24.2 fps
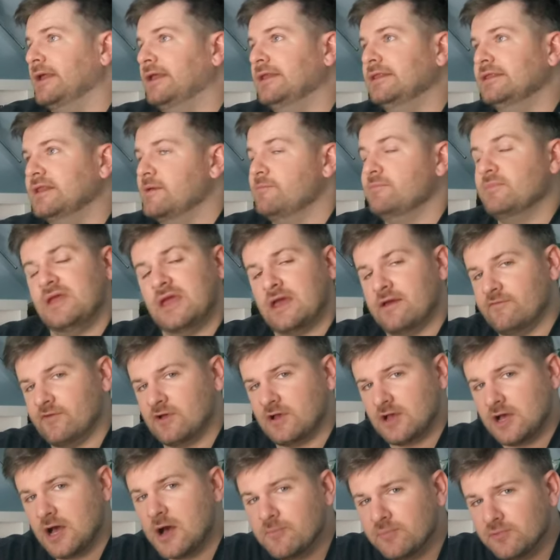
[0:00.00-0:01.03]
He let me have a
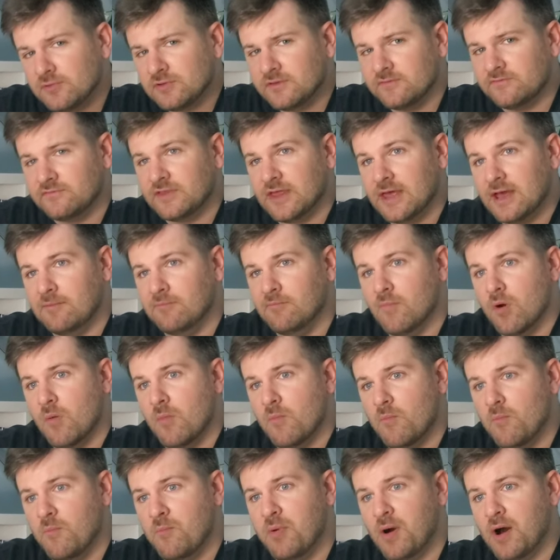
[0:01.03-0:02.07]
couple of them,
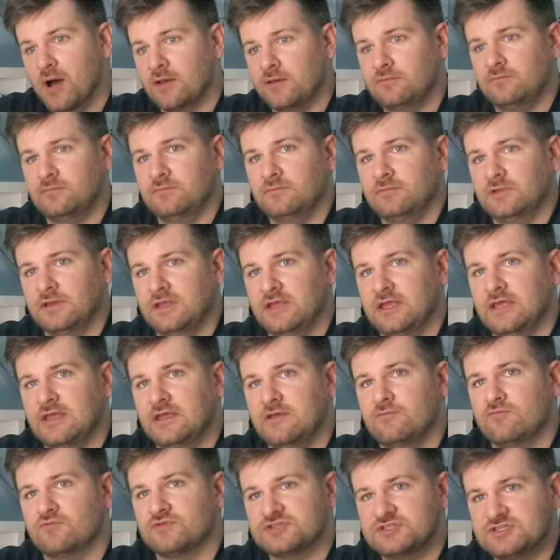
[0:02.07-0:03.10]
but
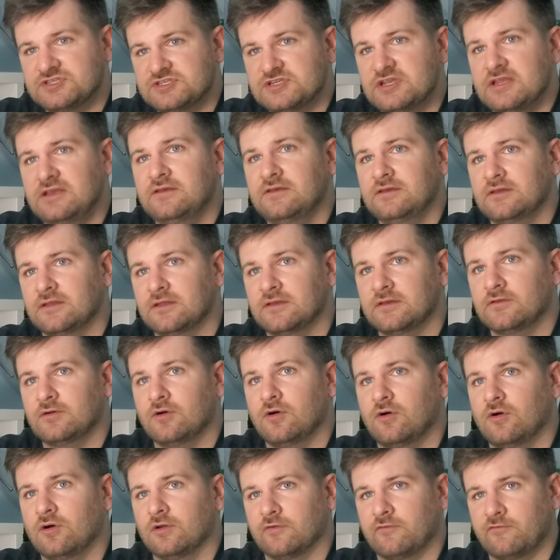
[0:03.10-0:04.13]
he rescinded
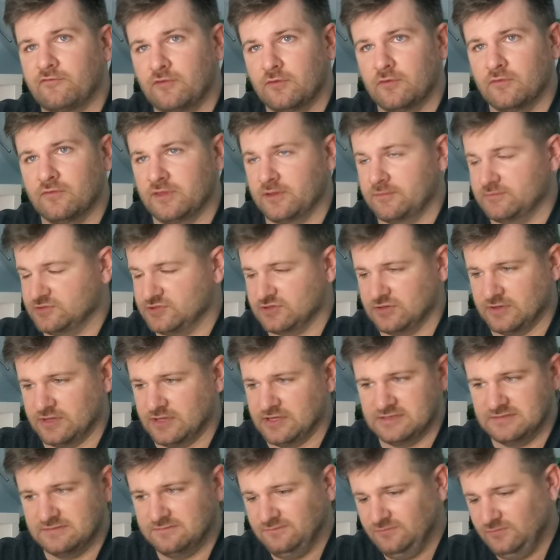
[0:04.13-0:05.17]
on a few of them. So
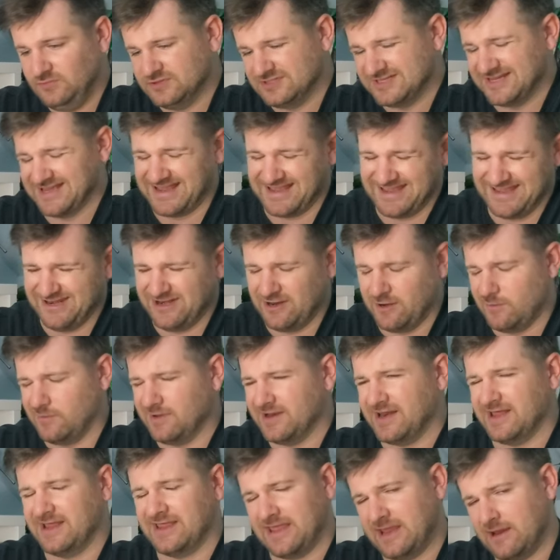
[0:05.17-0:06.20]
he was like, you know
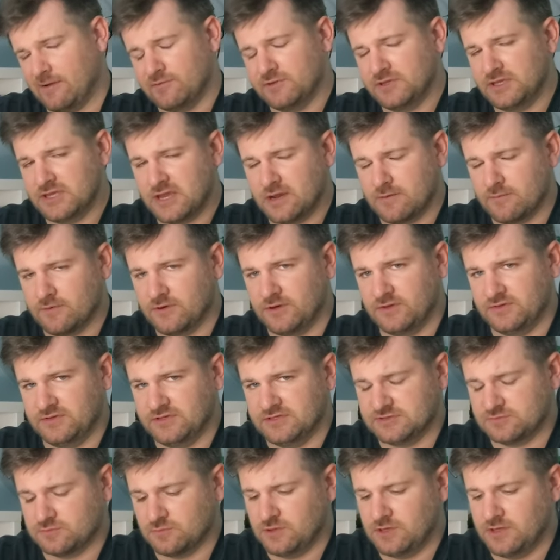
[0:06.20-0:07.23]
what, I can't really get rid of
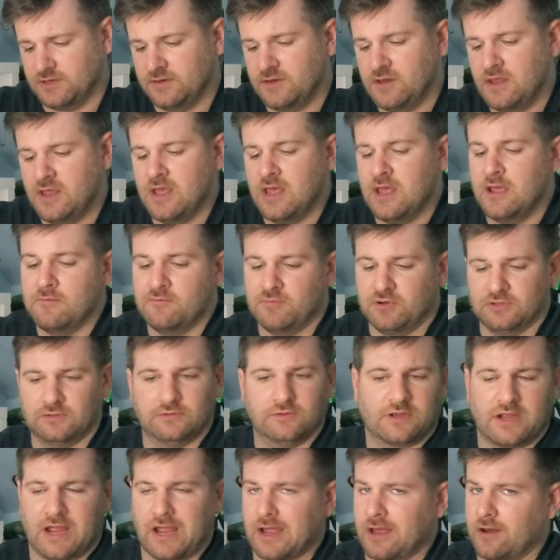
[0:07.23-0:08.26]
this one, but
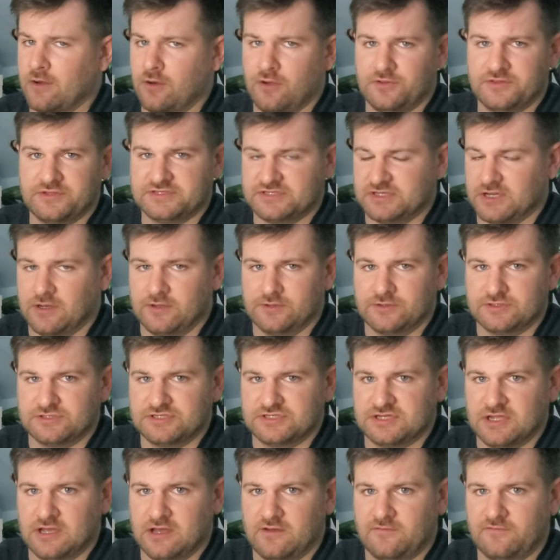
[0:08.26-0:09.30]
look, I got all this other
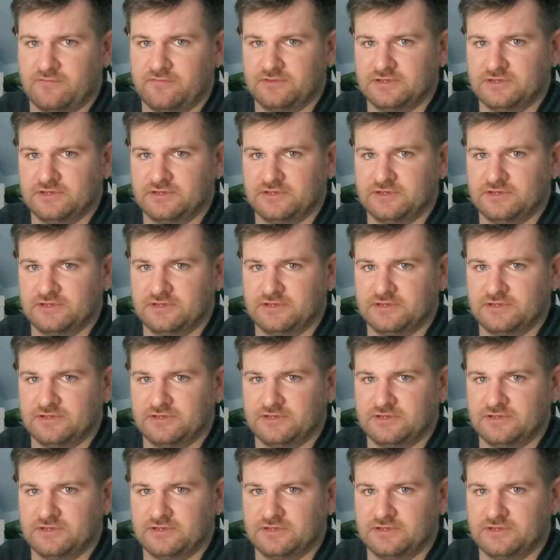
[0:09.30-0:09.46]
stuff.